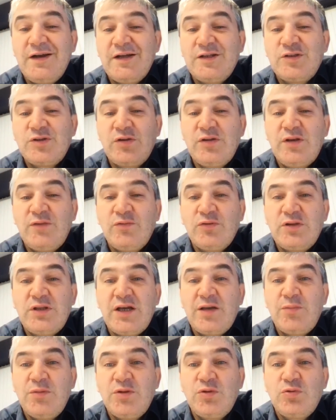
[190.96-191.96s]
And so they
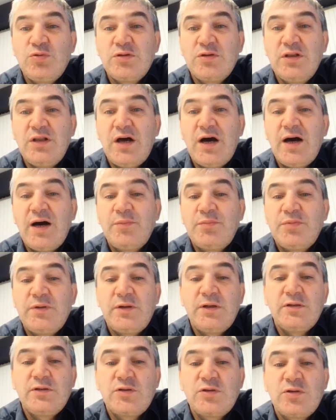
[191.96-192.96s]
take me to the lab,
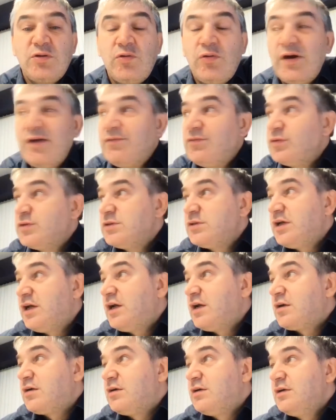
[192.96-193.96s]
and so I was
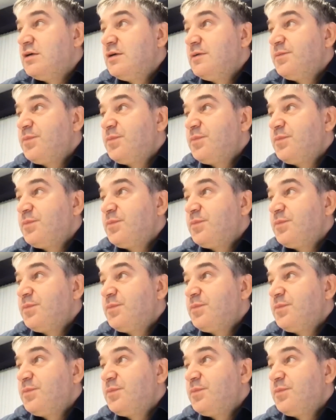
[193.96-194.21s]
there